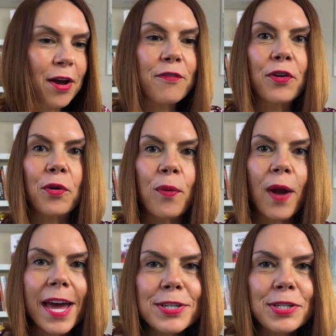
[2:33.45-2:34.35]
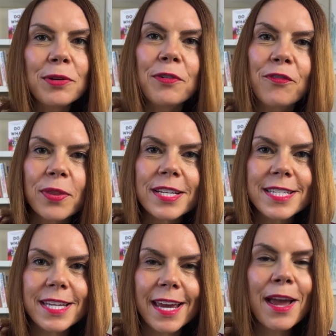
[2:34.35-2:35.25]
of gratitude for the
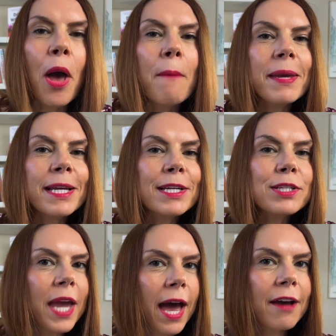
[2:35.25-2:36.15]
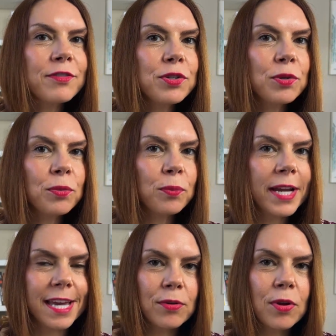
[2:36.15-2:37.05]
day because we have to write down